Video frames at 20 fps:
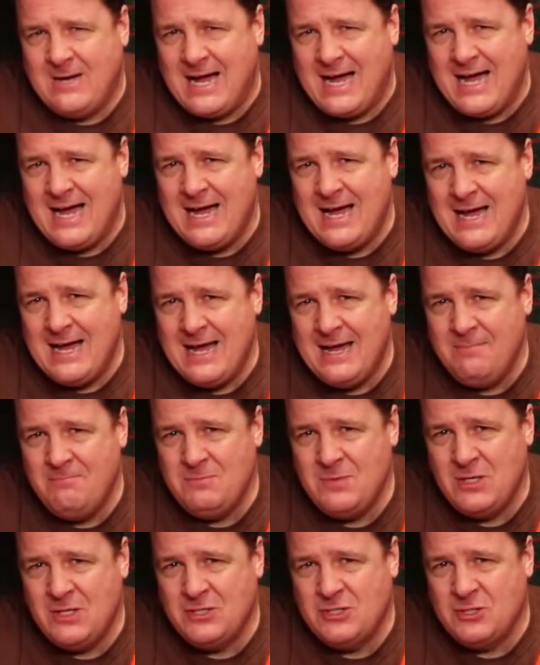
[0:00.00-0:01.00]

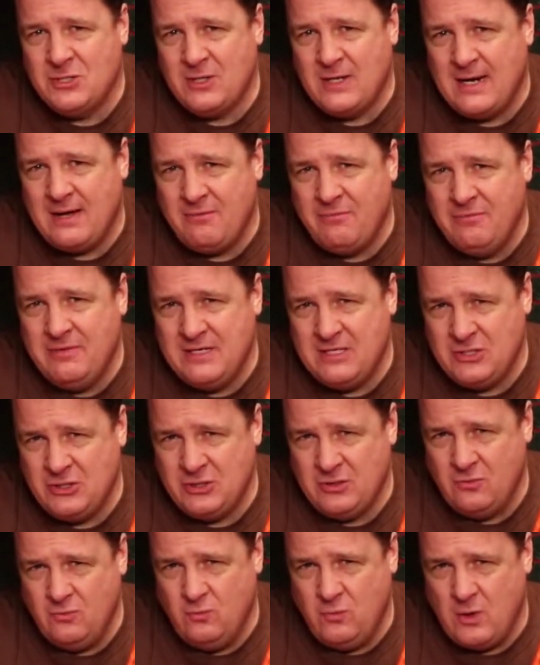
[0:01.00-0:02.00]
I'm not sure how this
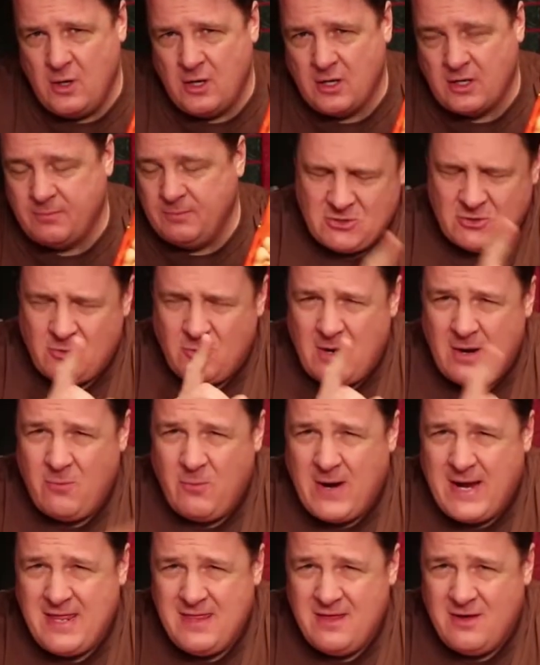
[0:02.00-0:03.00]
should work. So do I
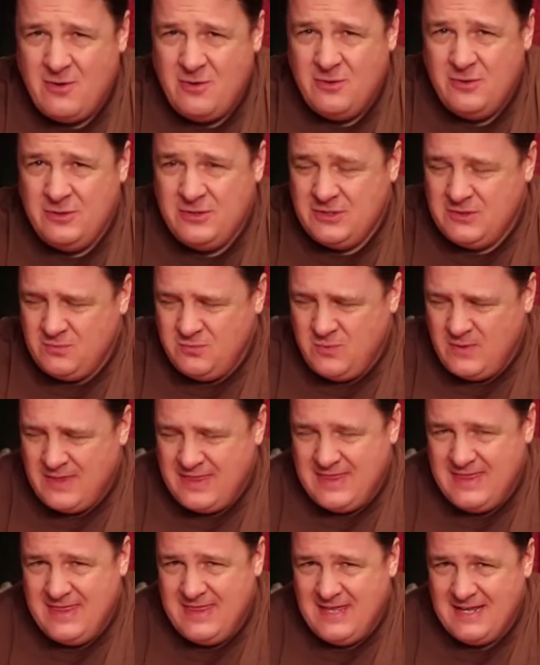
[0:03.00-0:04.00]
weigh those
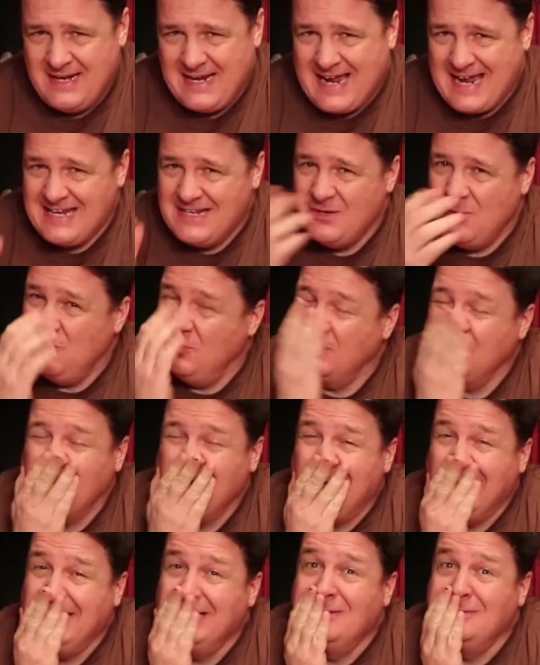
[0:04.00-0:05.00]
with the, I don't,
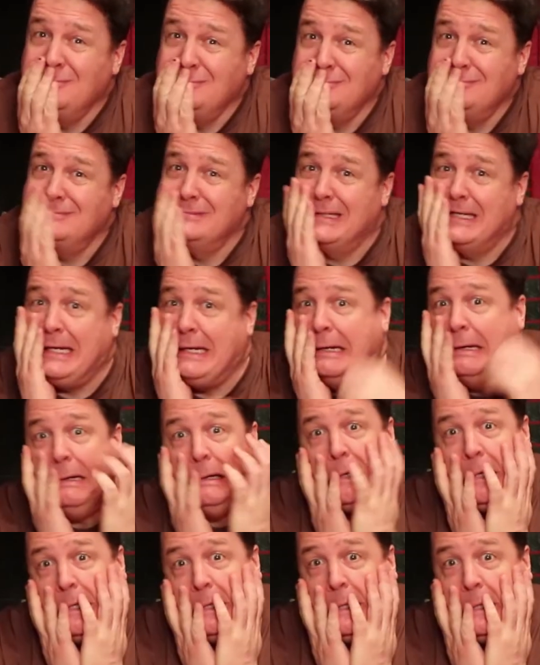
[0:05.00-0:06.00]
I don't,
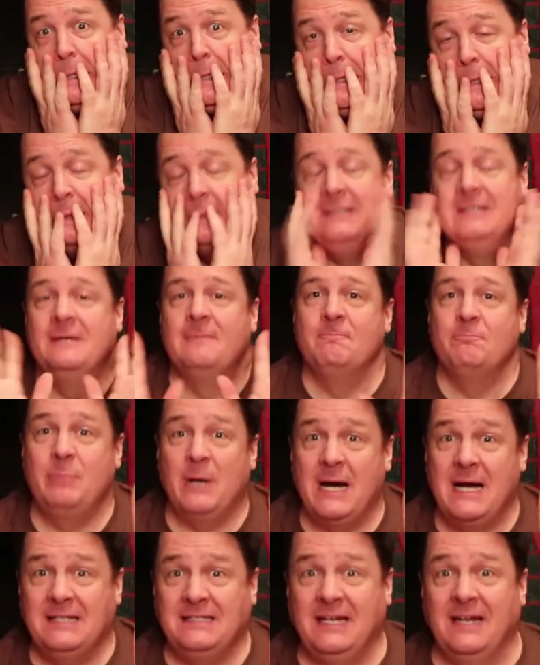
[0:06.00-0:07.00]
ah!
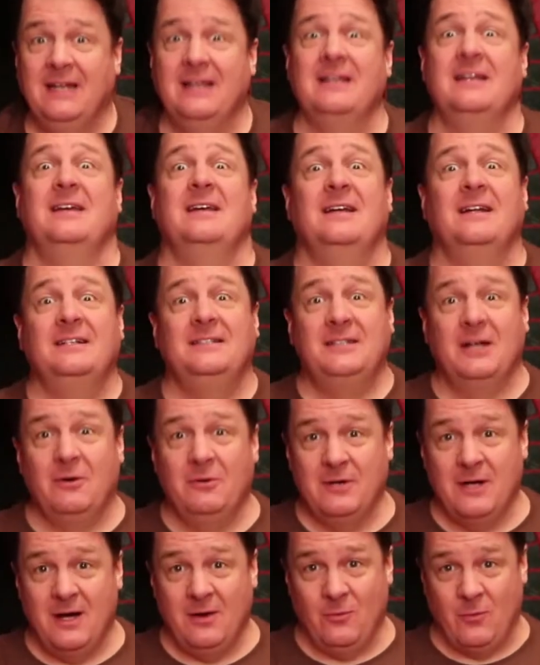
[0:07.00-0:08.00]
But
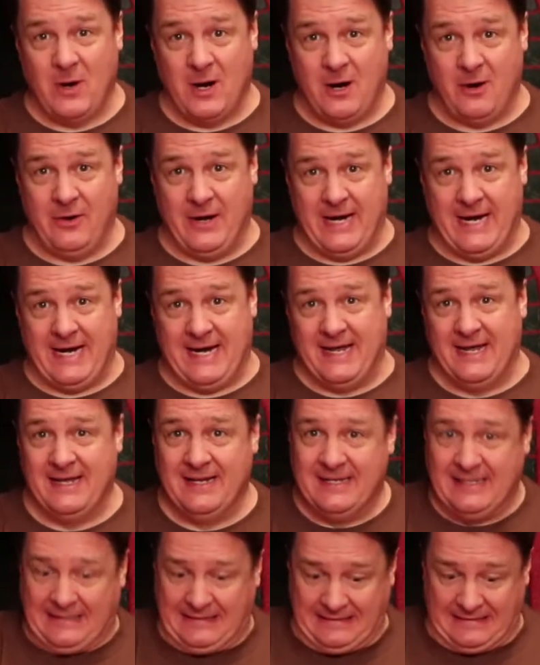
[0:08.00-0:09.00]
don't not
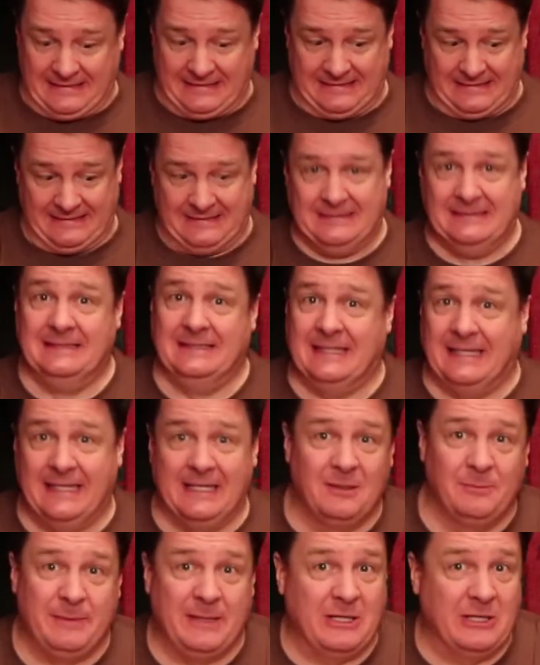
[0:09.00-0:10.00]
worry,
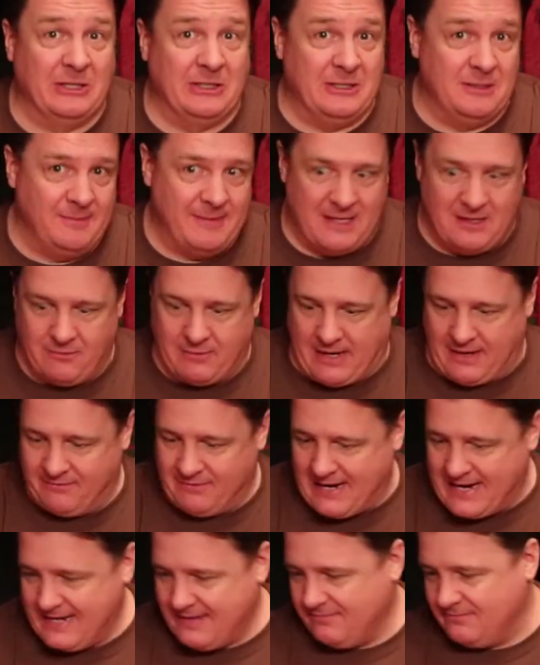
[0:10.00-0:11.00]
it'll be good no matter
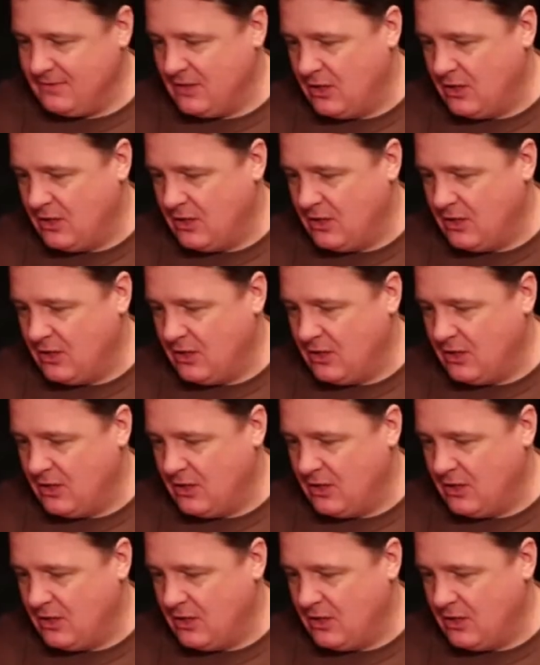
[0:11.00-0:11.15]
what, right?